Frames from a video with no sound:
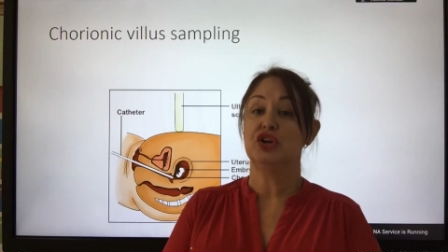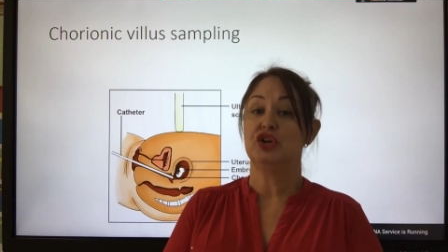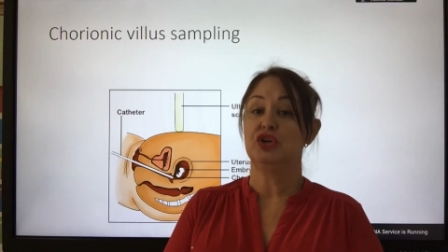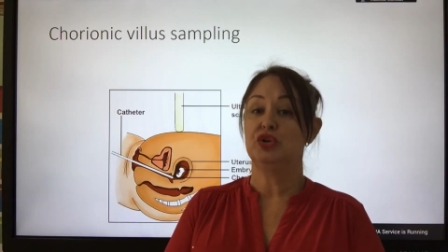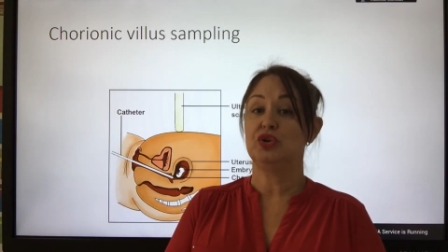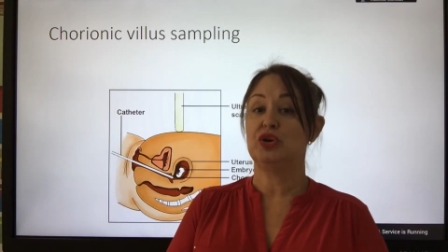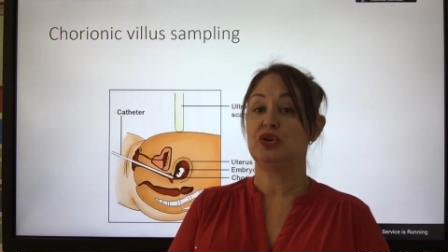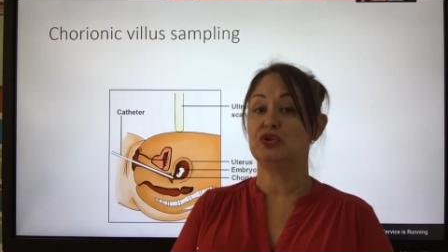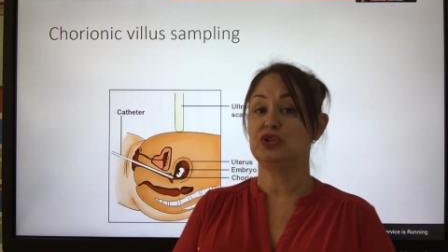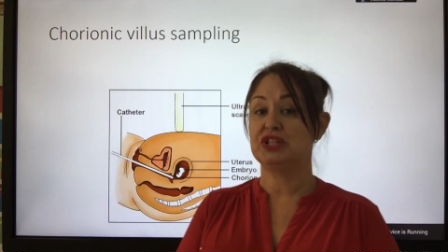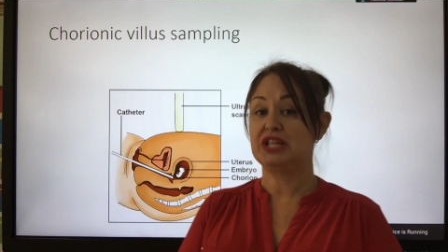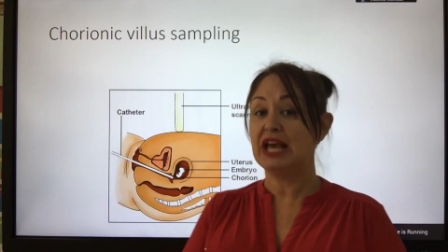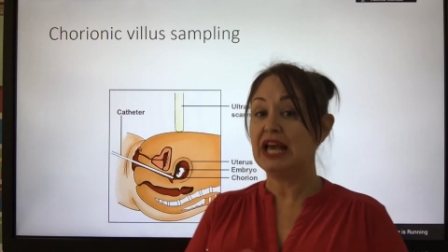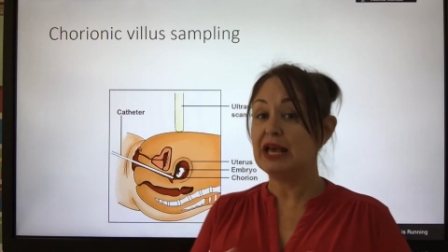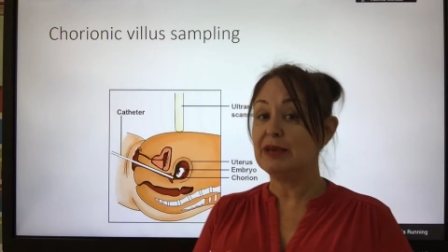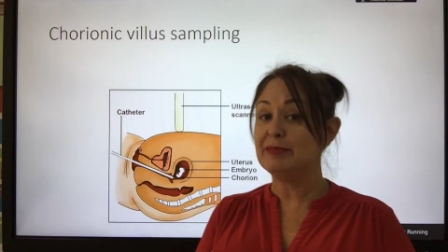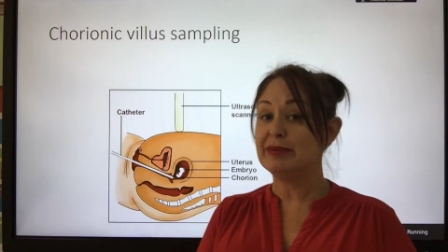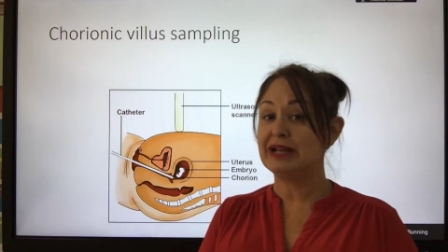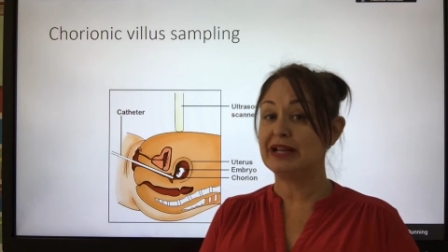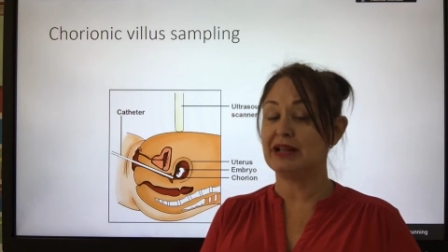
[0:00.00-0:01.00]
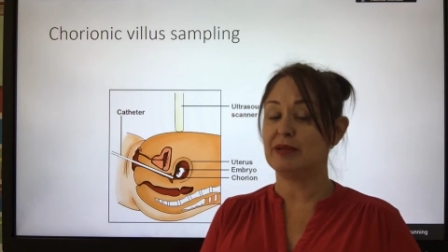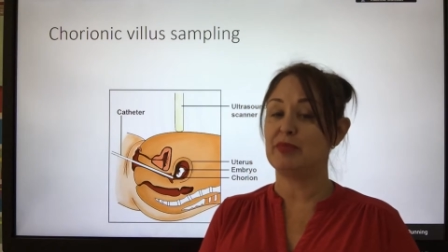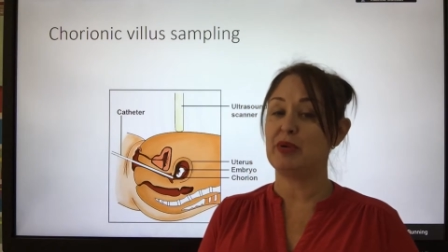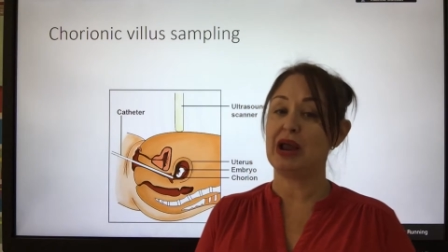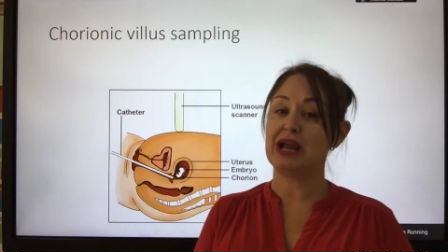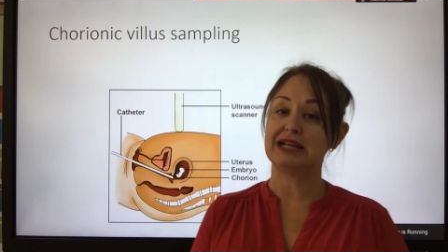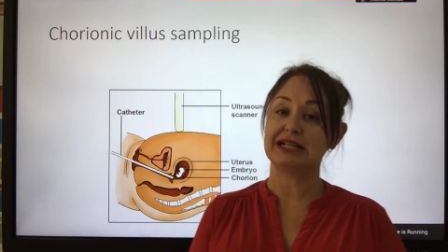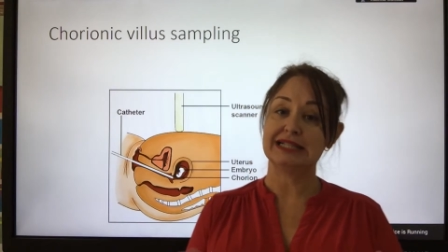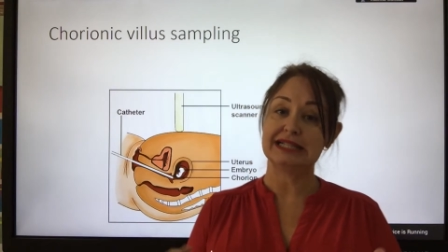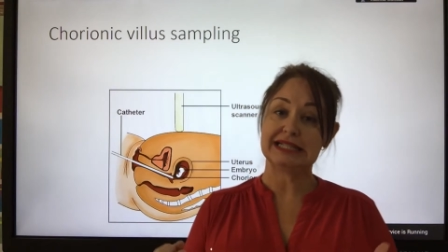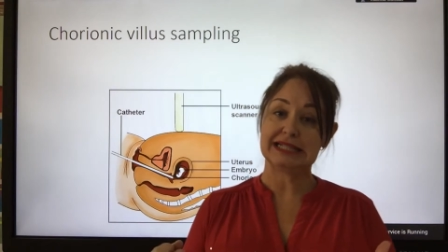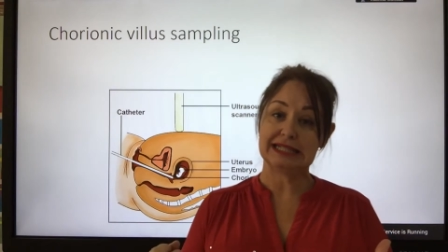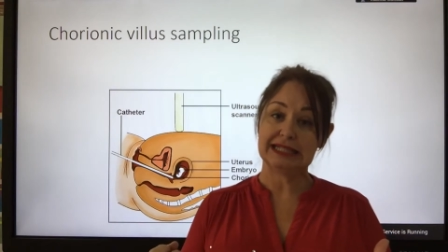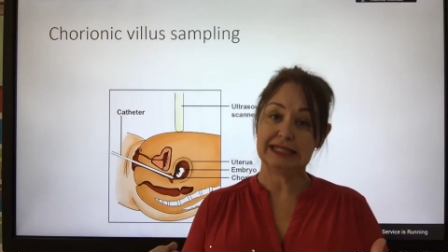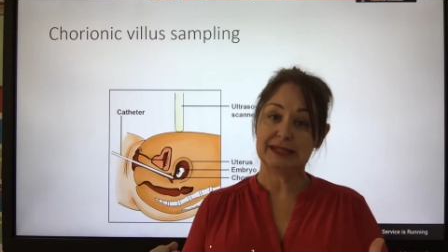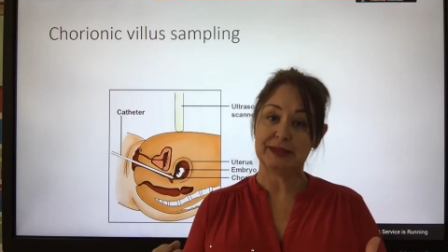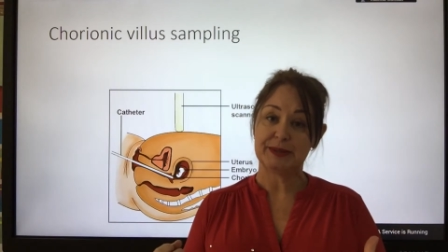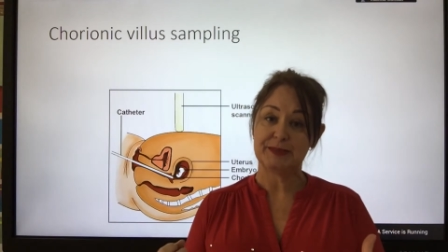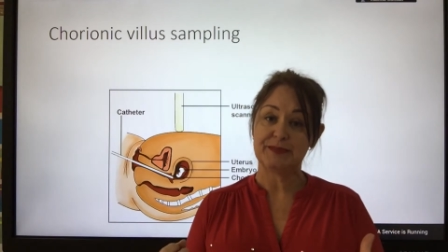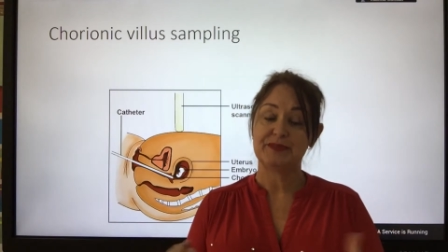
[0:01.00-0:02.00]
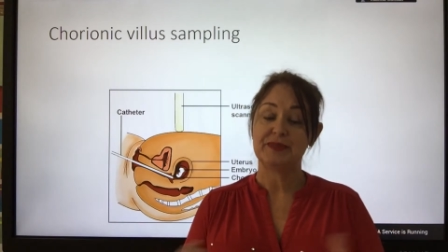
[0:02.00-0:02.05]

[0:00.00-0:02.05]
you could terminate a pregnancy